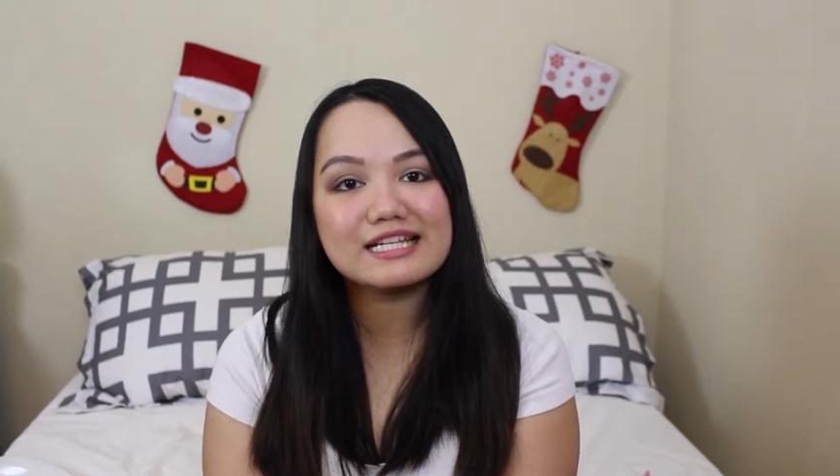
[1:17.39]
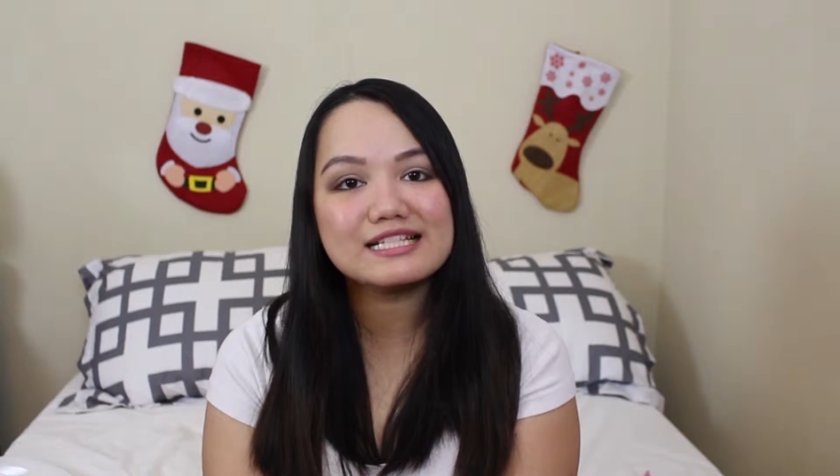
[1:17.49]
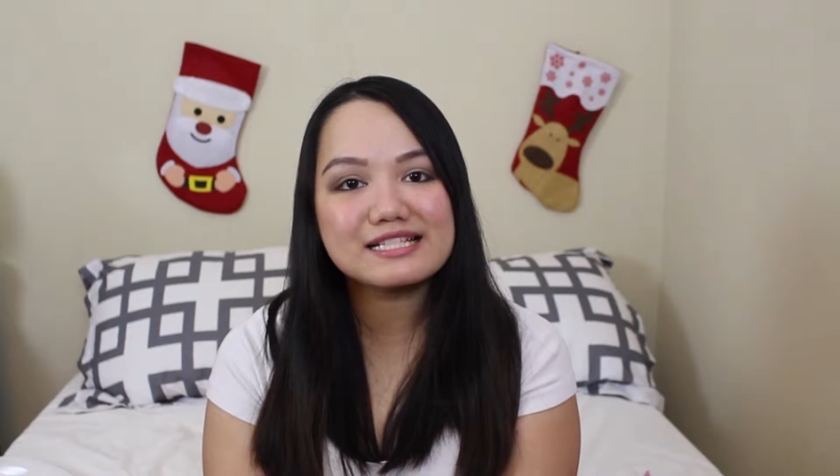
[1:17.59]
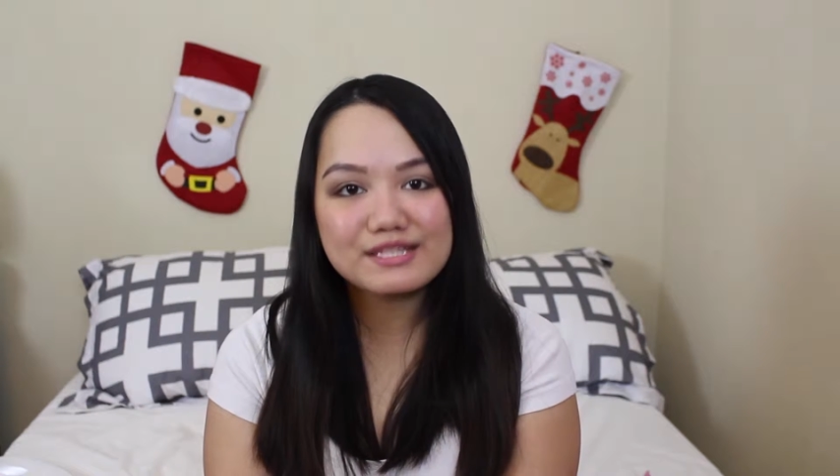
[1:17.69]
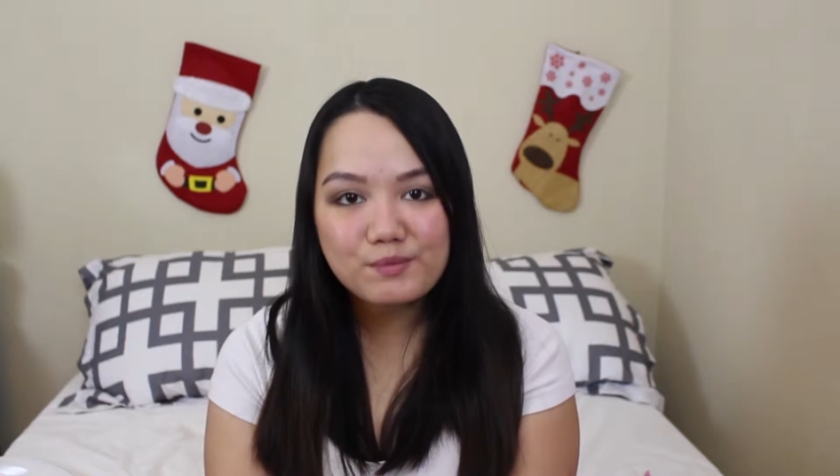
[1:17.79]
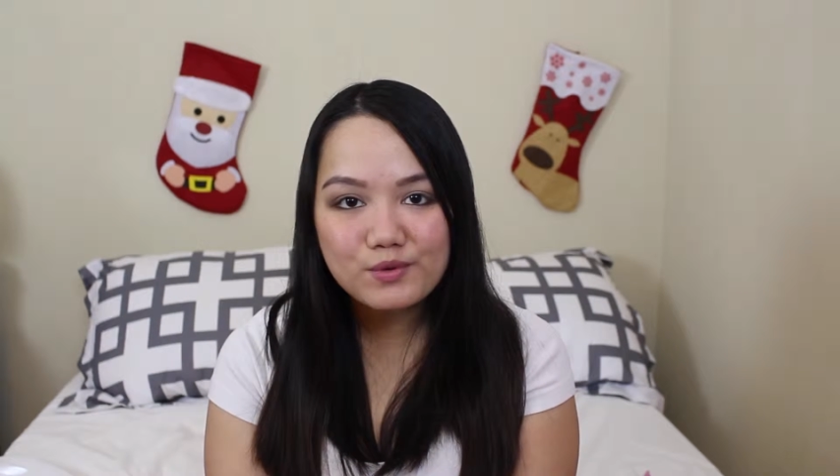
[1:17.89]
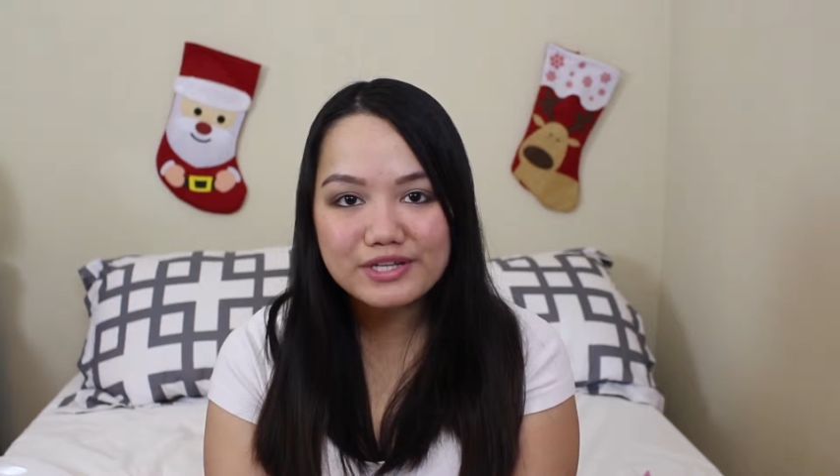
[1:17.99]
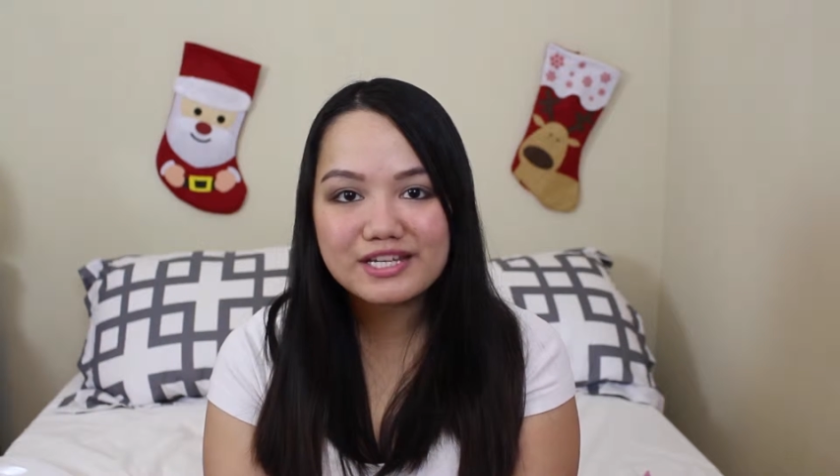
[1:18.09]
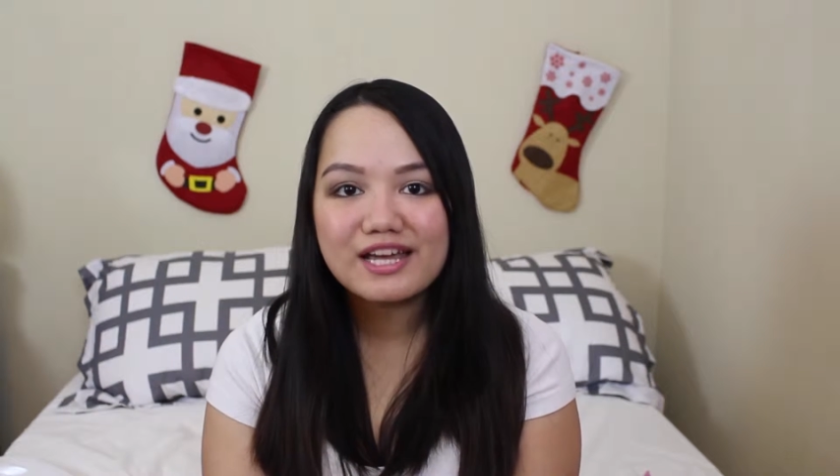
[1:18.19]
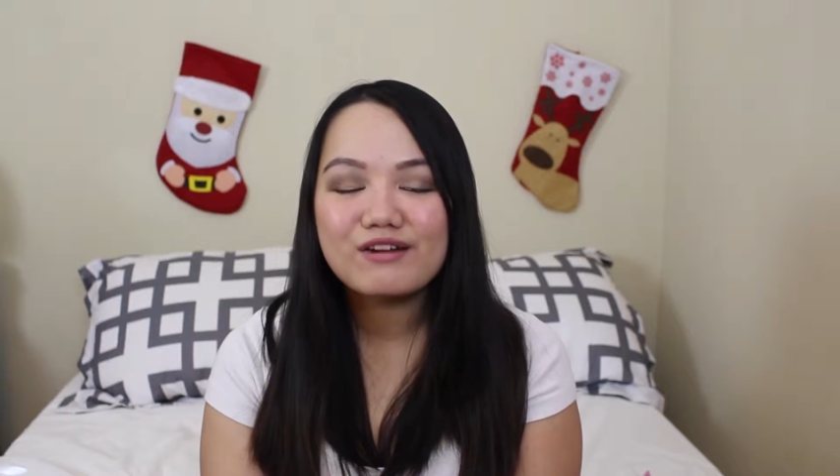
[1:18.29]
and
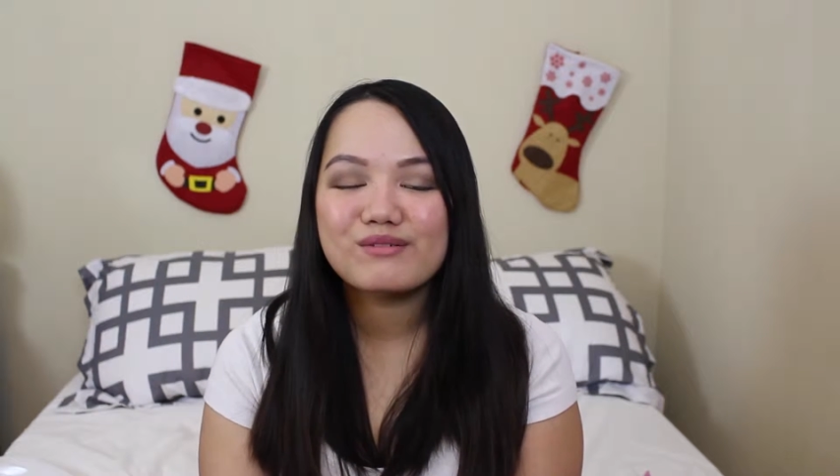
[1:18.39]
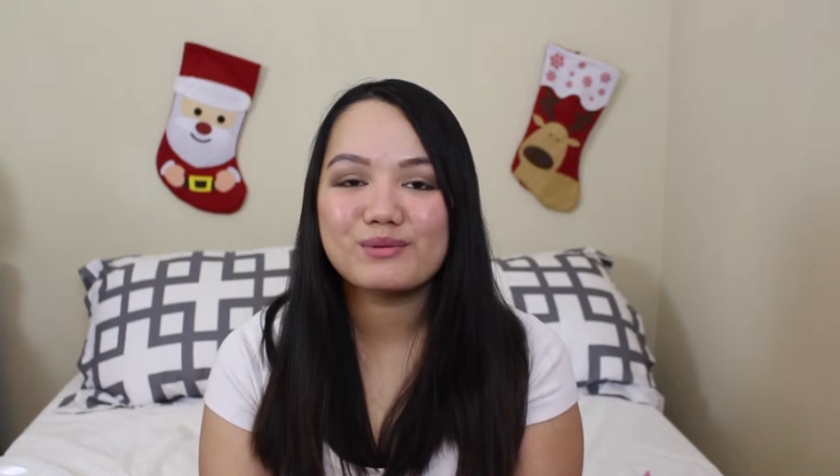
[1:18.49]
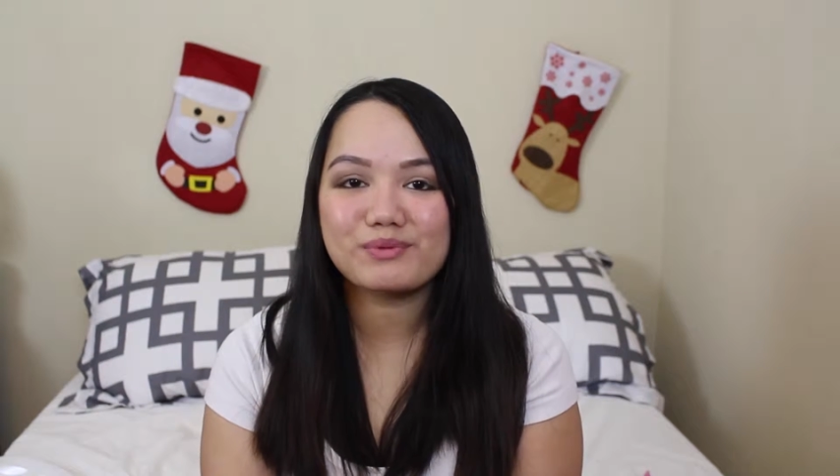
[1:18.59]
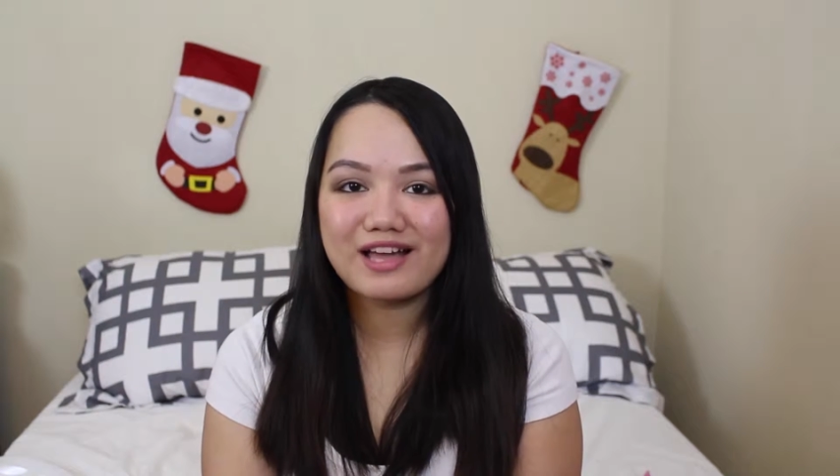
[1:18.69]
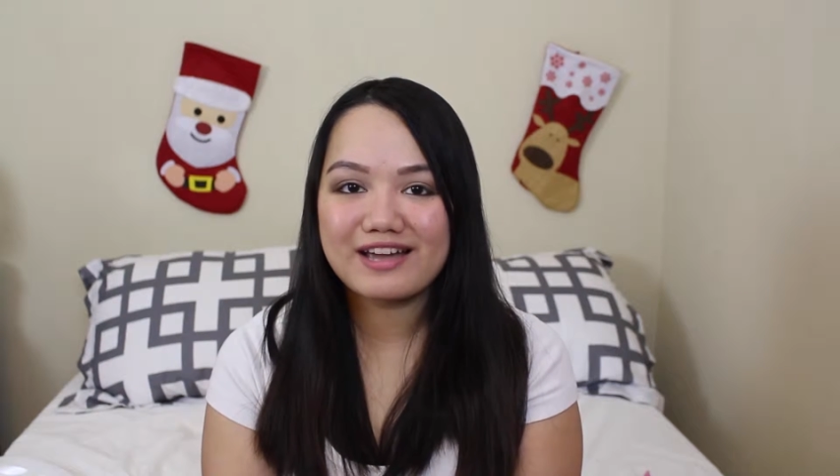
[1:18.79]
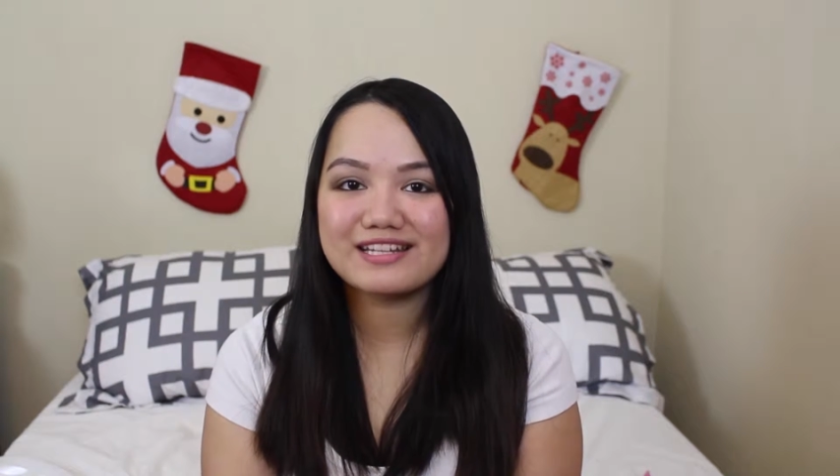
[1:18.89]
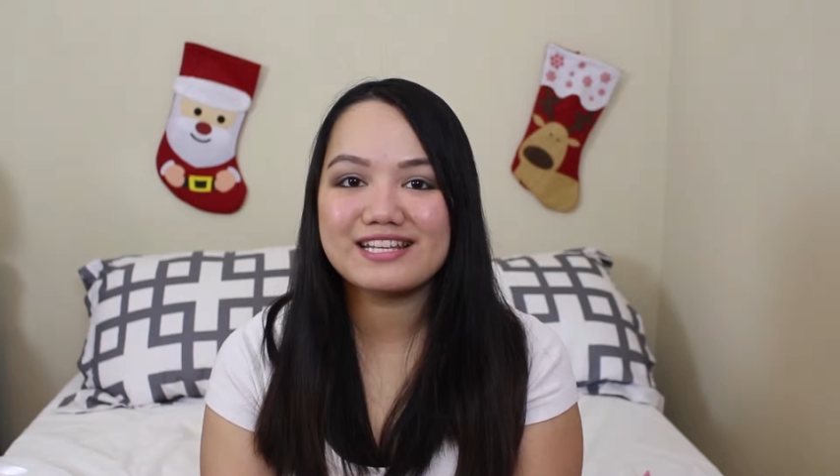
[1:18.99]
someone replied